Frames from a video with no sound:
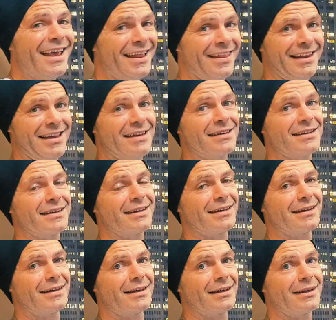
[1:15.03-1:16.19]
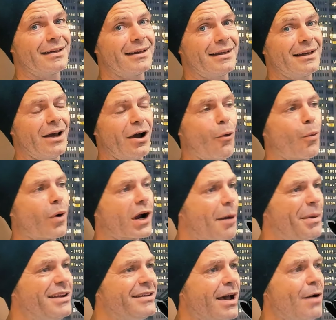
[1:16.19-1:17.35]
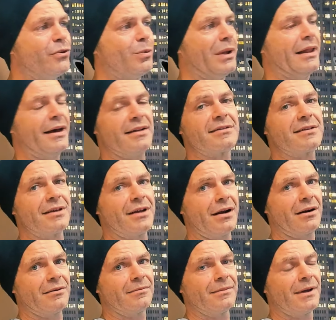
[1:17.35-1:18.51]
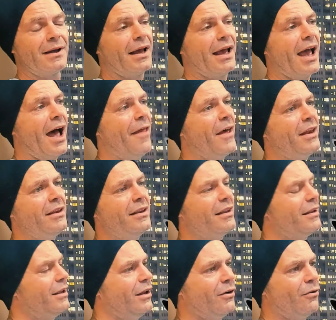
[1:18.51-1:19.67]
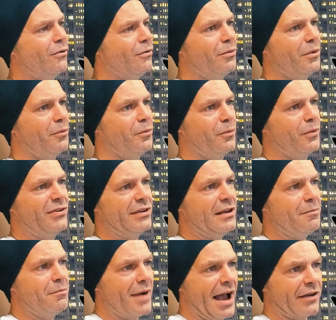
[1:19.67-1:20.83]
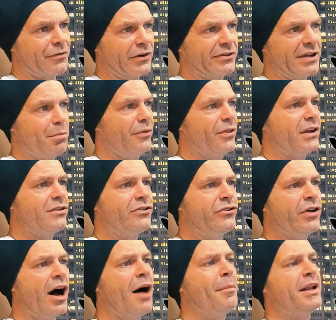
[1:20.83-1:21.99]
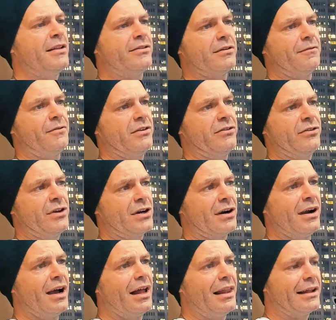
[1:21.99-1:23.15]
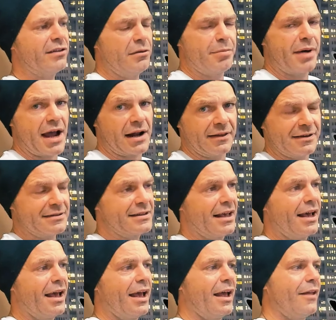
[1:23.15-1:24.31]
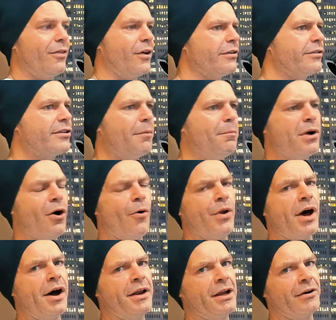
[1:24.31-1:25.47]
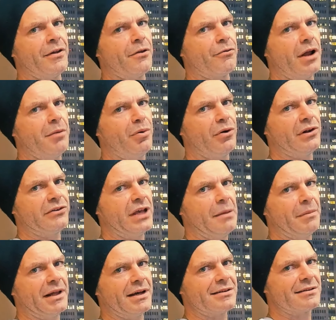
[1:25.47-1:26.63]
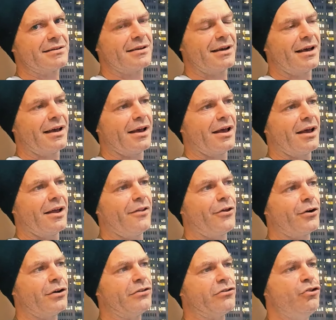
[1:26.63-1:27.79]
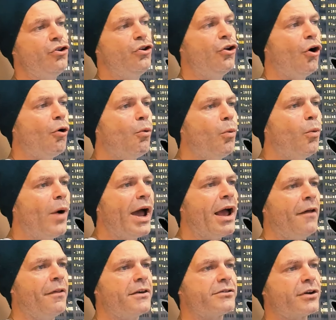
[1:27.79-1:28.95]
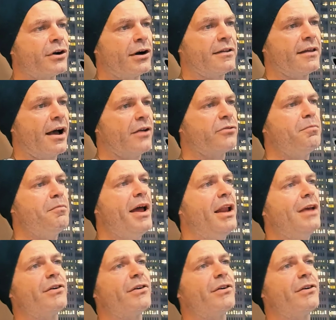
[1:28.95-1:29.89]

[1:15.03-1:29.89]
lead. We're coming down to it, lads, here. And then, we see Max Verstappen with the dominance of this year. Let's unpack this. There's something going on here in the Red Bull team, lads. There is no way on this earth. As many of us